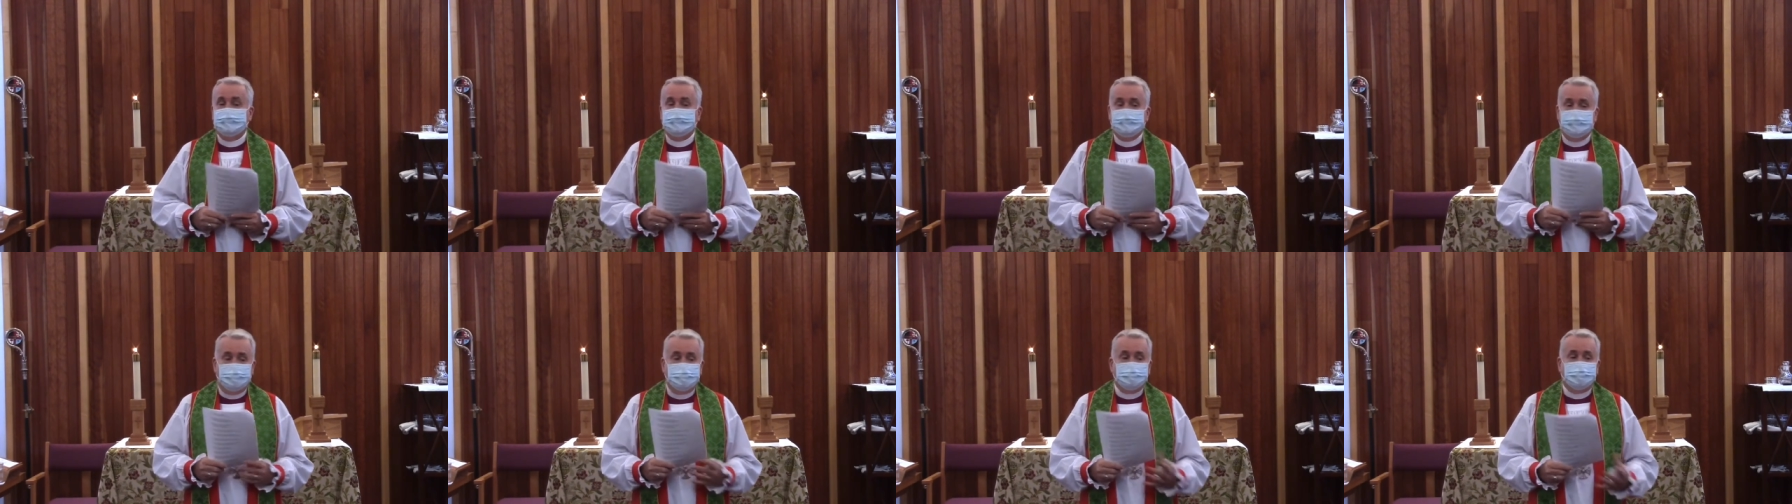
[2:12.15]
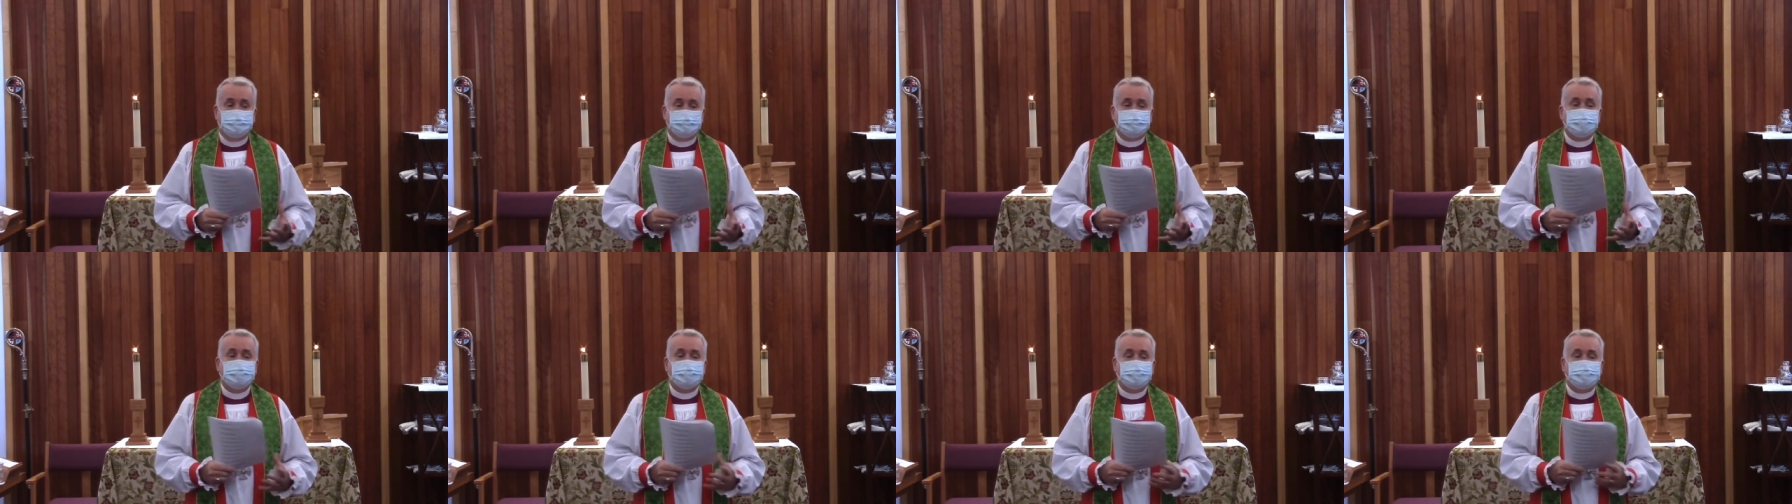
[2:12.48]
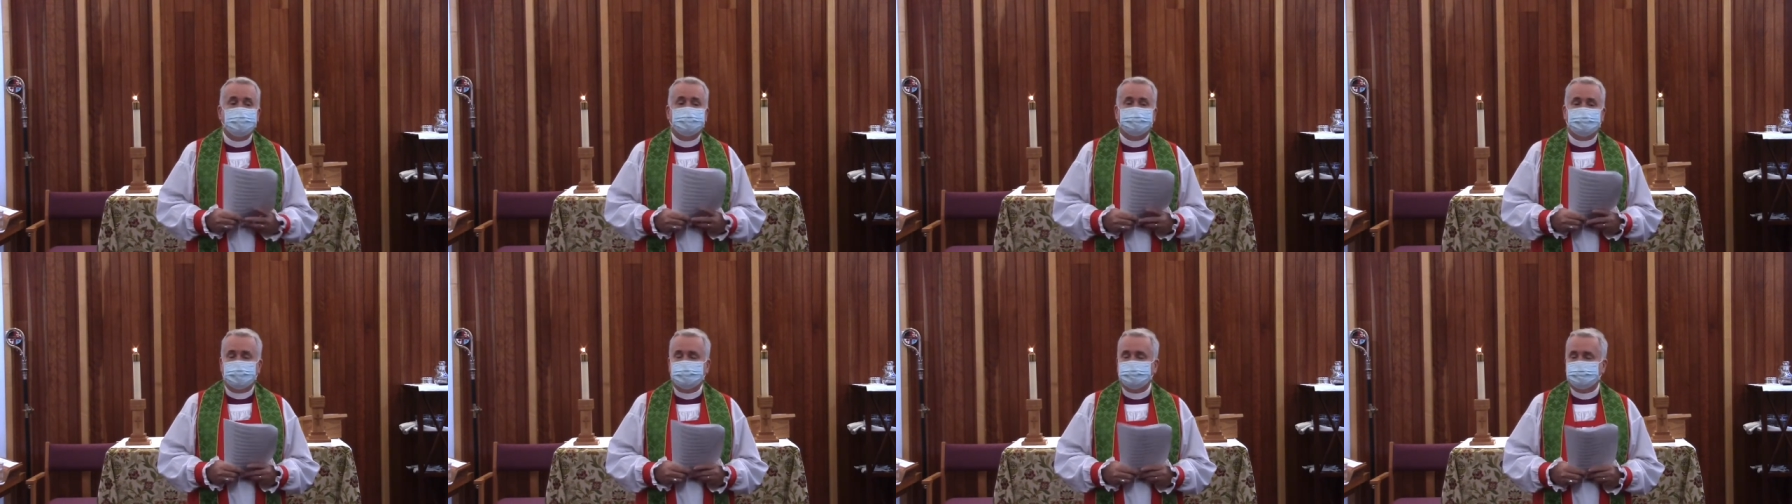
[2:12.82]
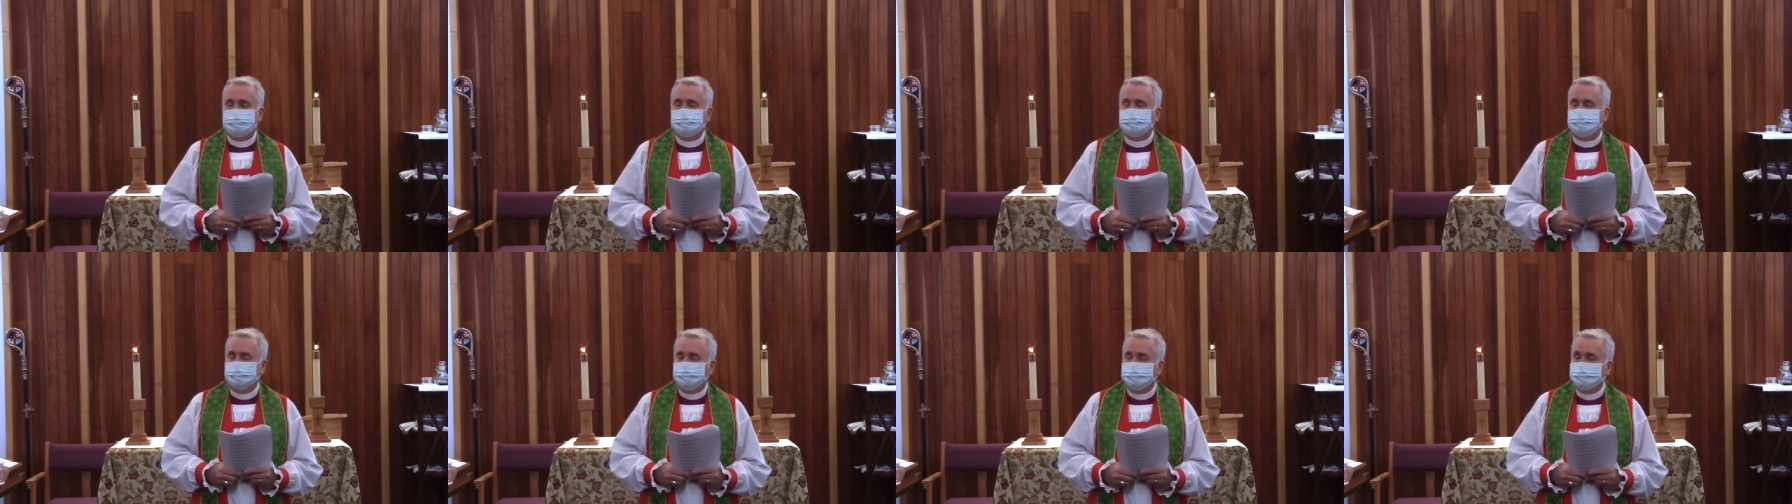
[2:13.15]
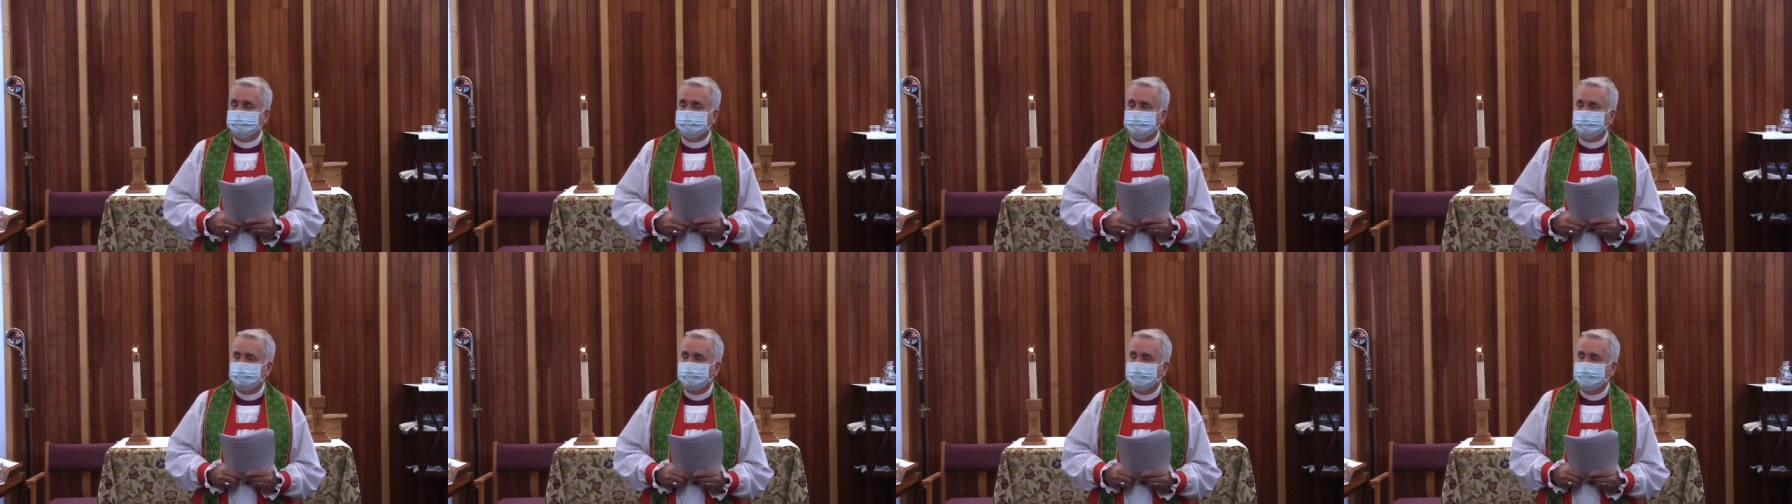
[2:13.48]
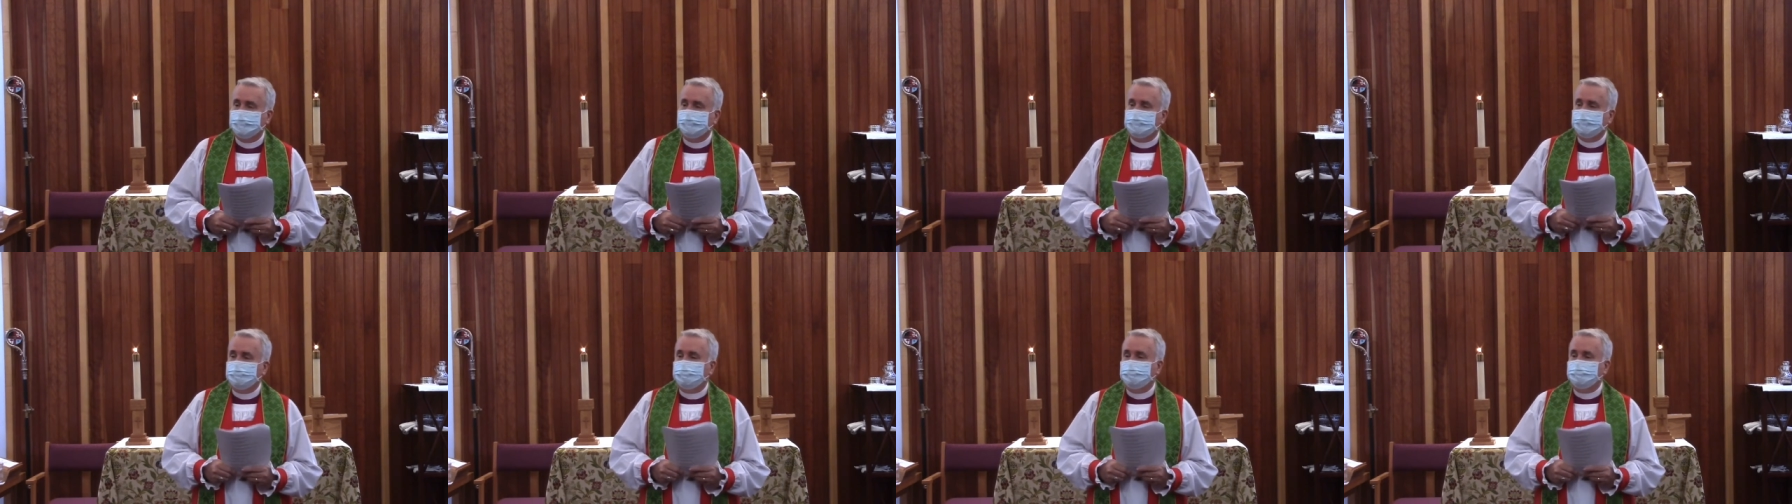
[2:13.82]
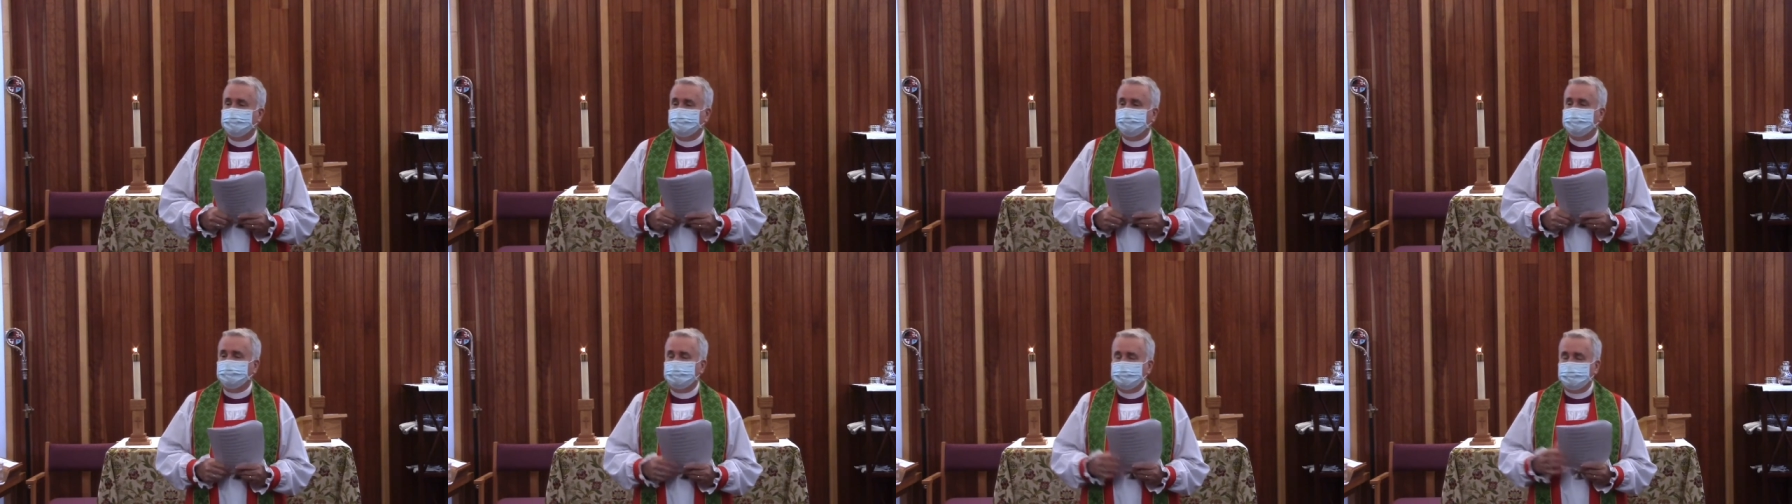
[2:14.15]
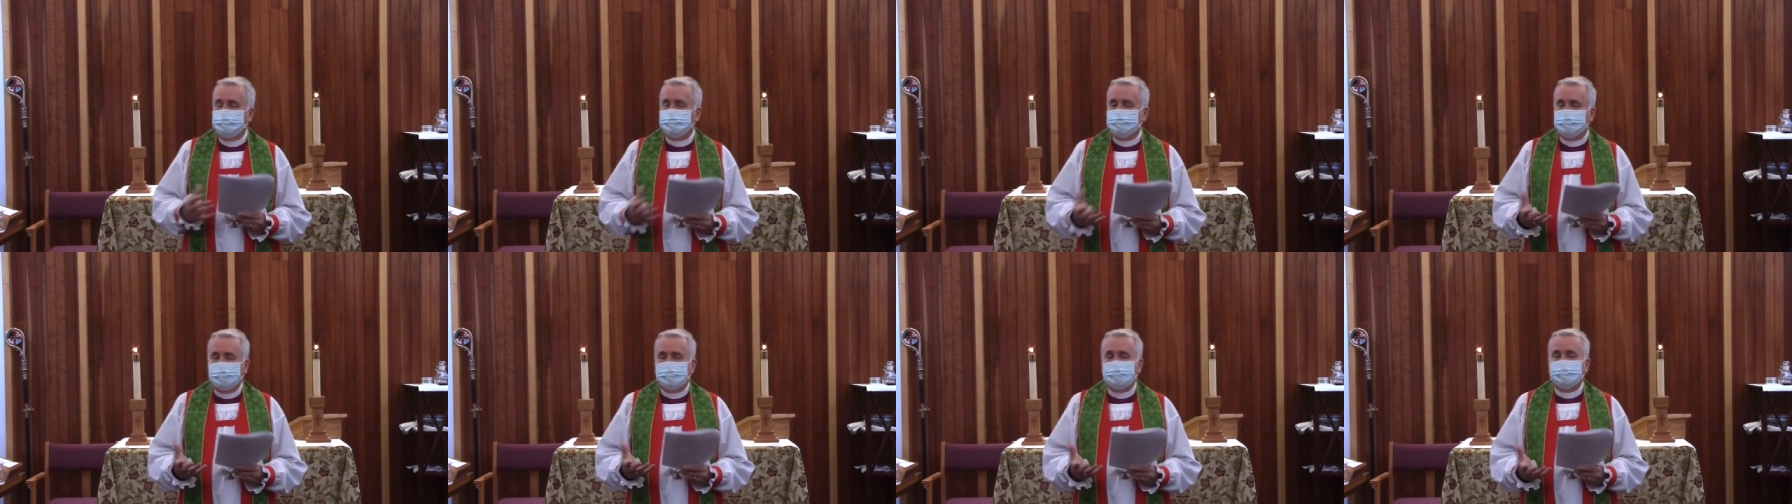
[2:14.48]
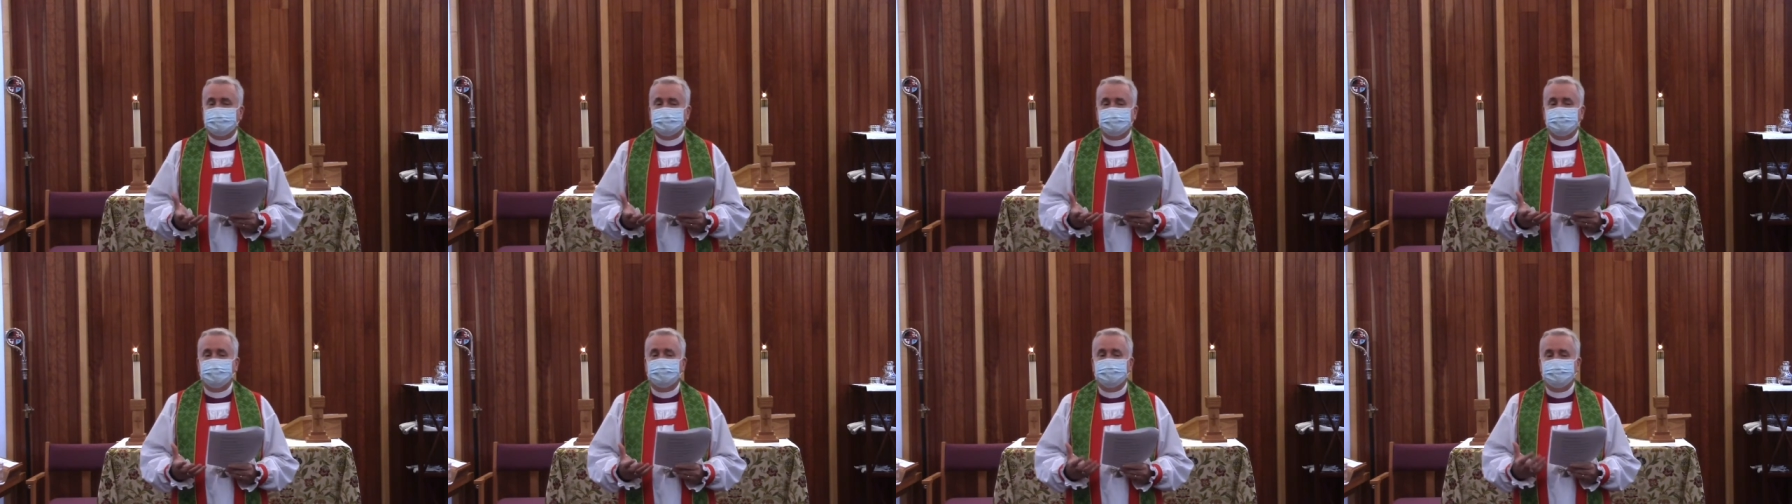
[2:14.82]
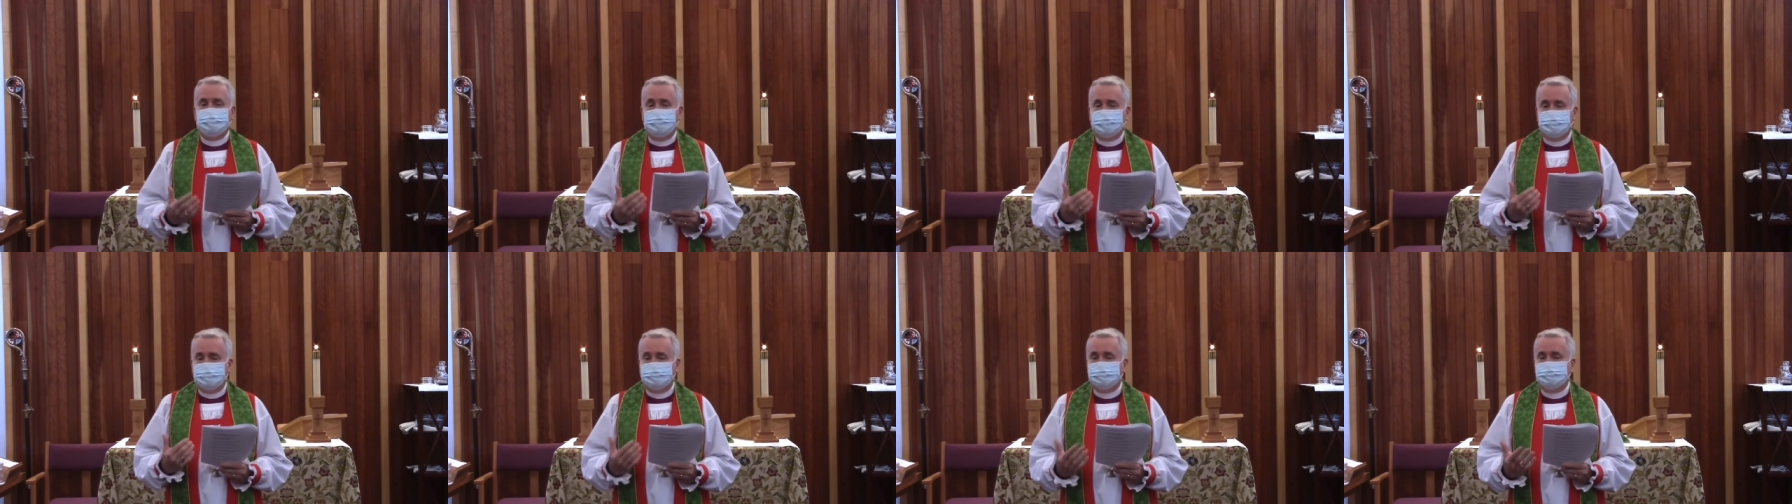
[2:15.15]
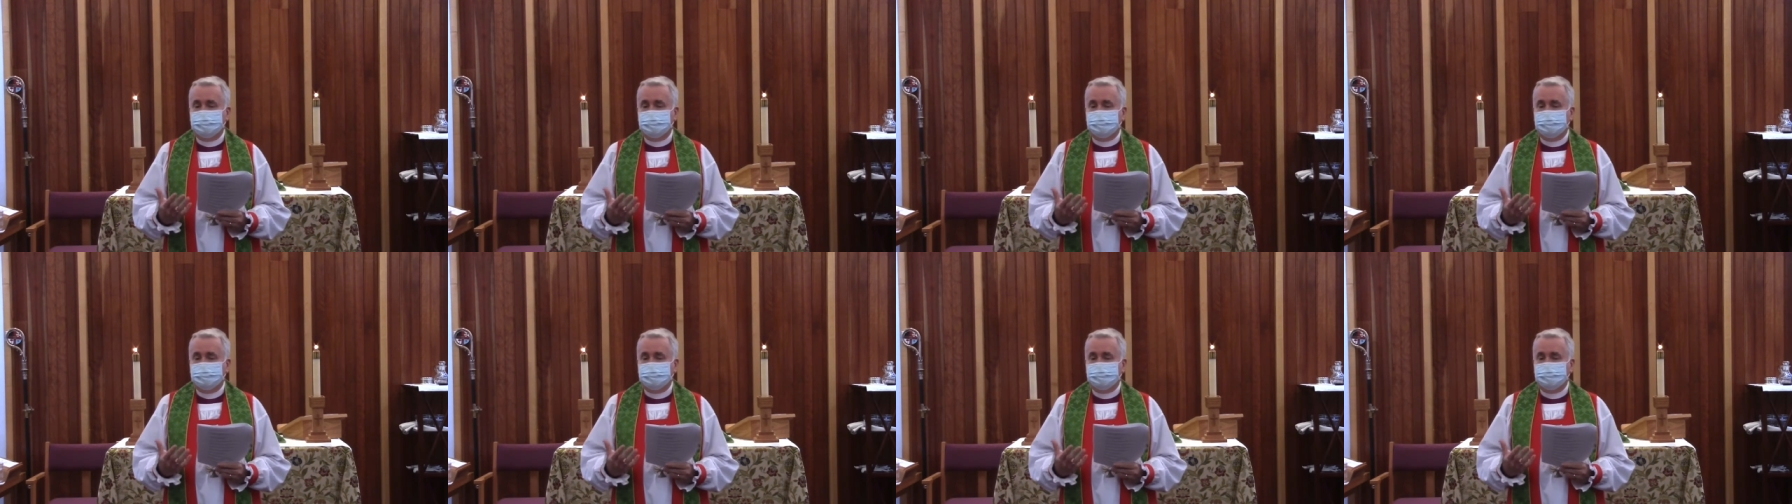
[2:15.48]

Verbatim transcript: And there are plenty of Christians who you would think would know better,